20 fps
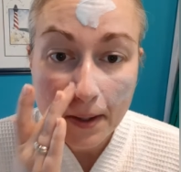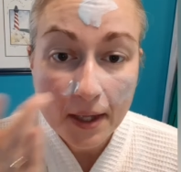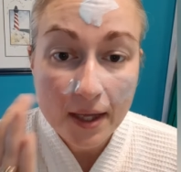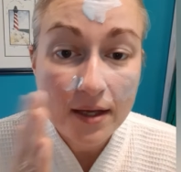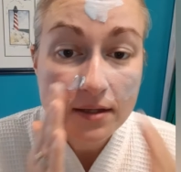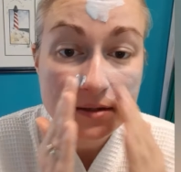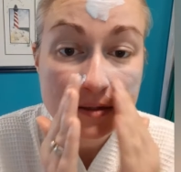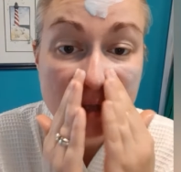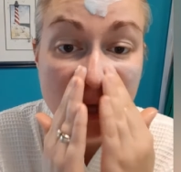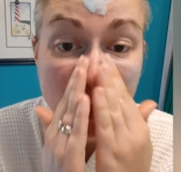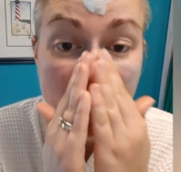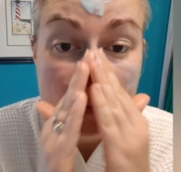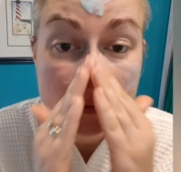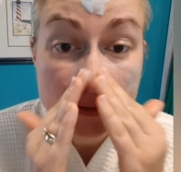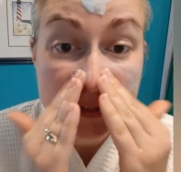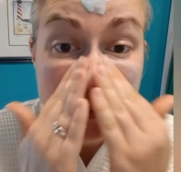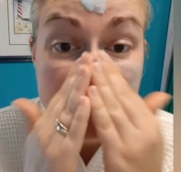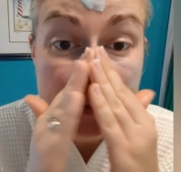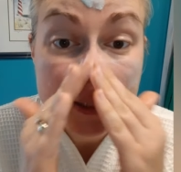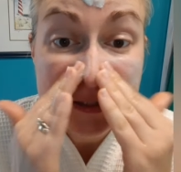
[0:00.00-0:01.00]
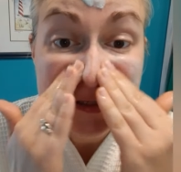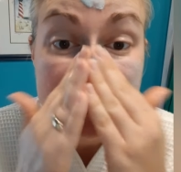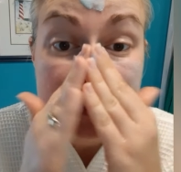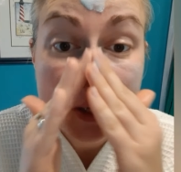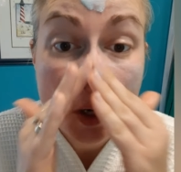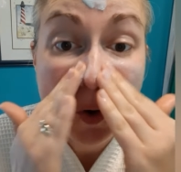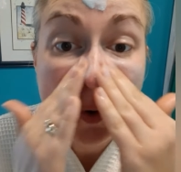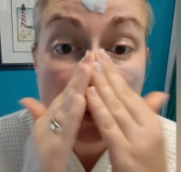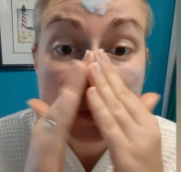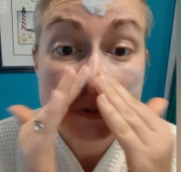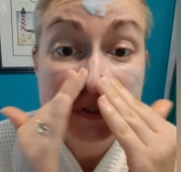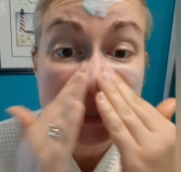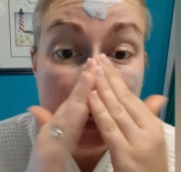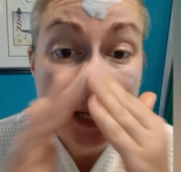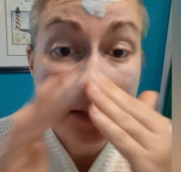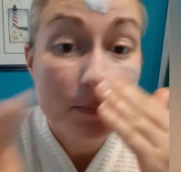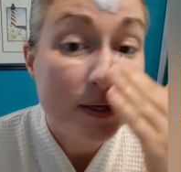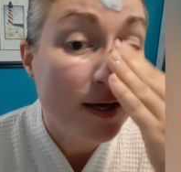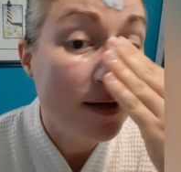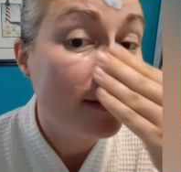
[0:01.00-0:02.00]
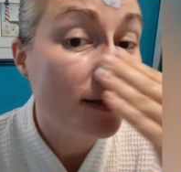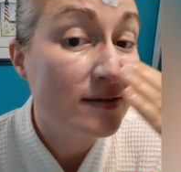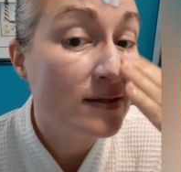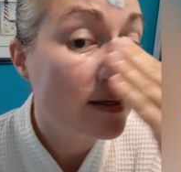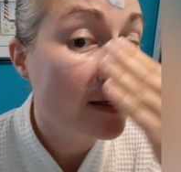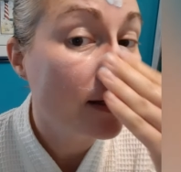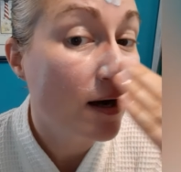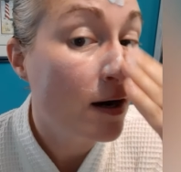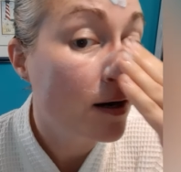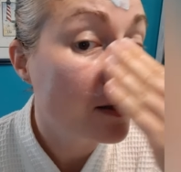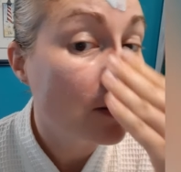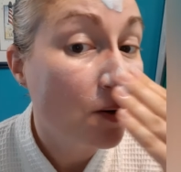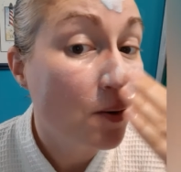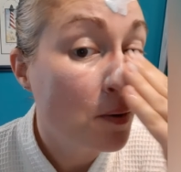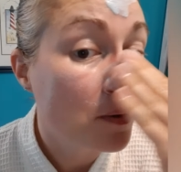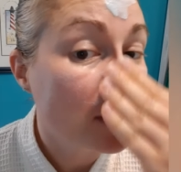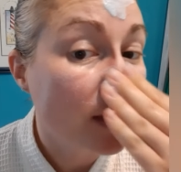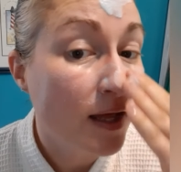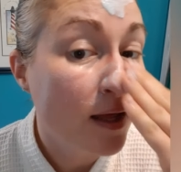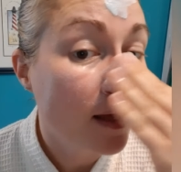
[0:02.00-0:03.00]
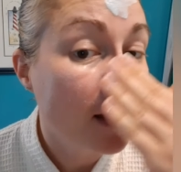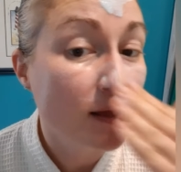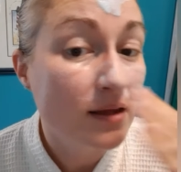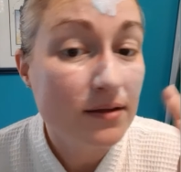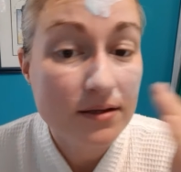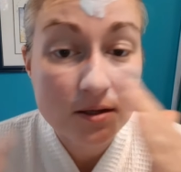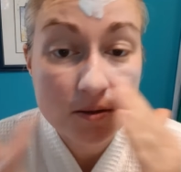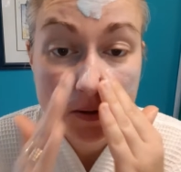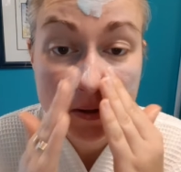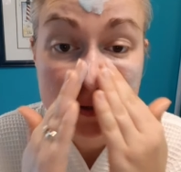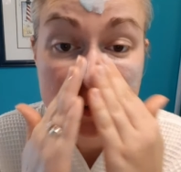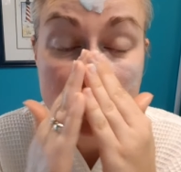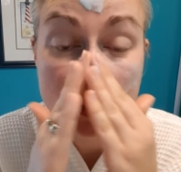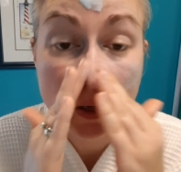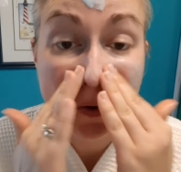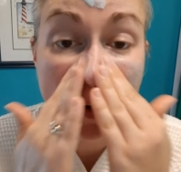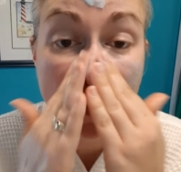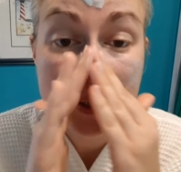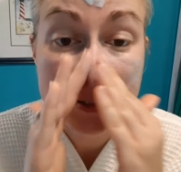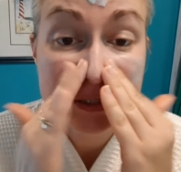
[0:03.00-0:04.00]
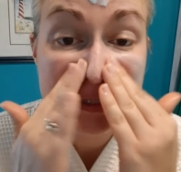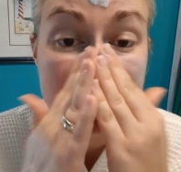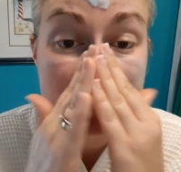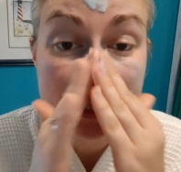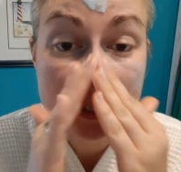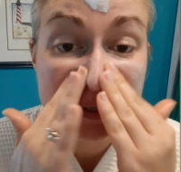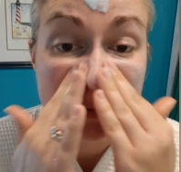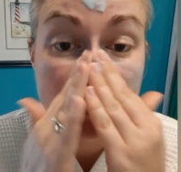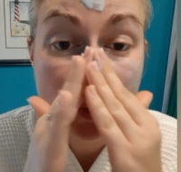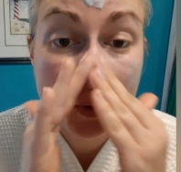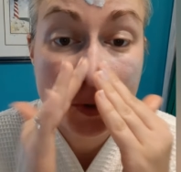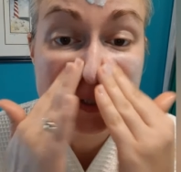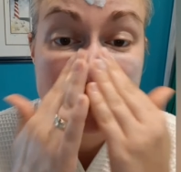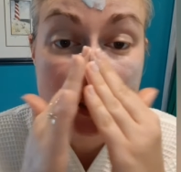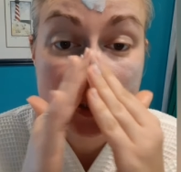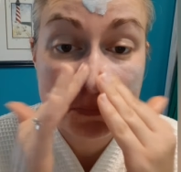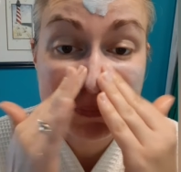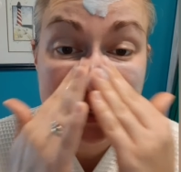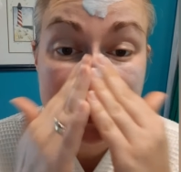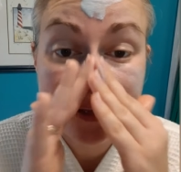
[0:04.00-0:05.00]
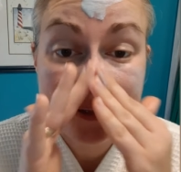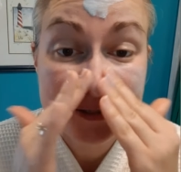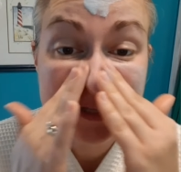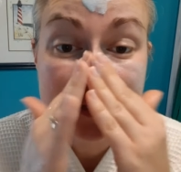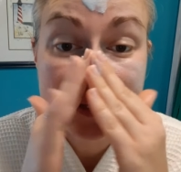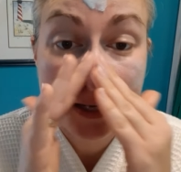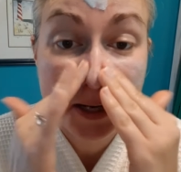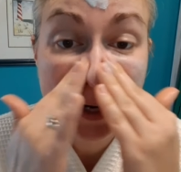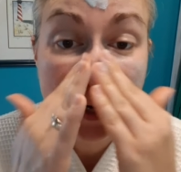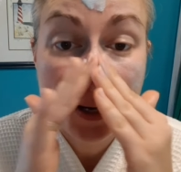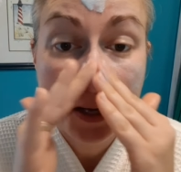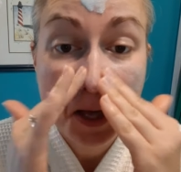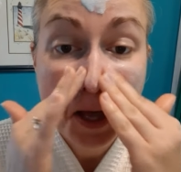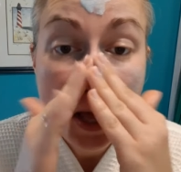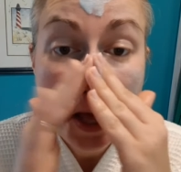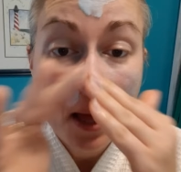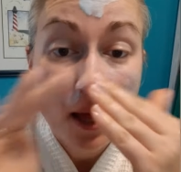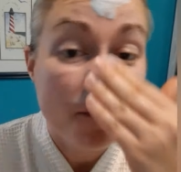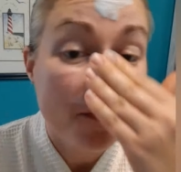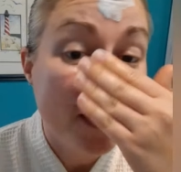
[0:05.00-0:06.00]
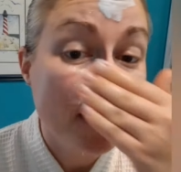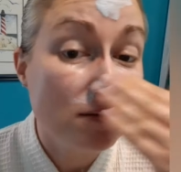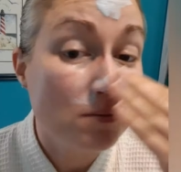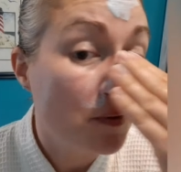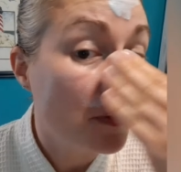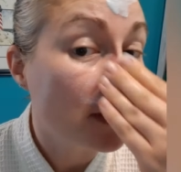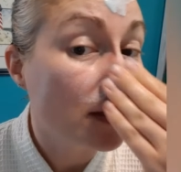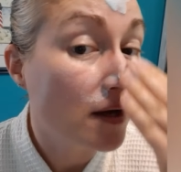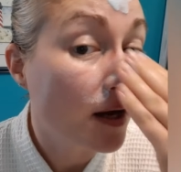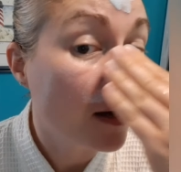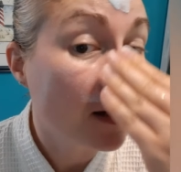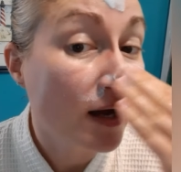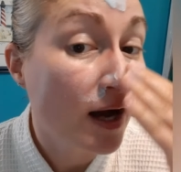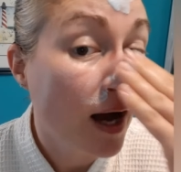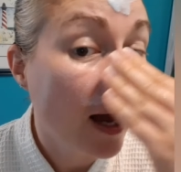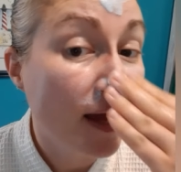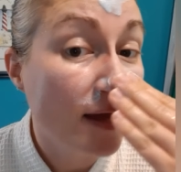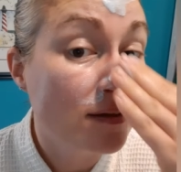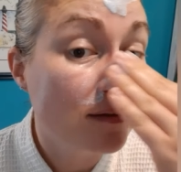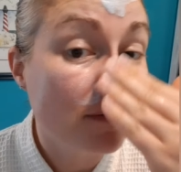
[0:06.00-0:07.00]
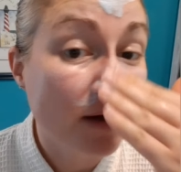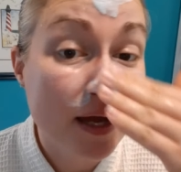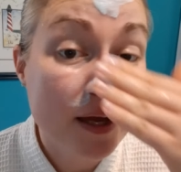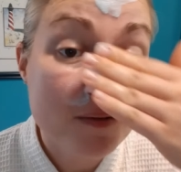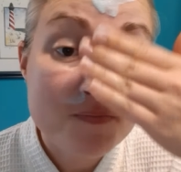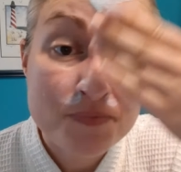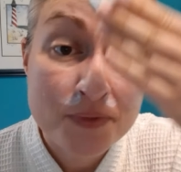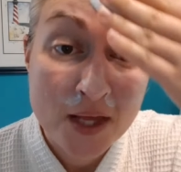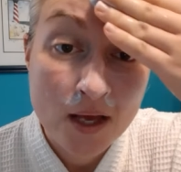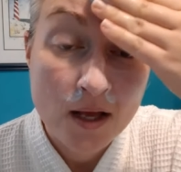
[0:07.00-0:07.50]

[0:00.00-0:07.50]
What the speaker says: get inside this nose, right? Because isn't it our nose that is, you know, always seems like the pores are the biggest in there, and that's where the gunk hides, right?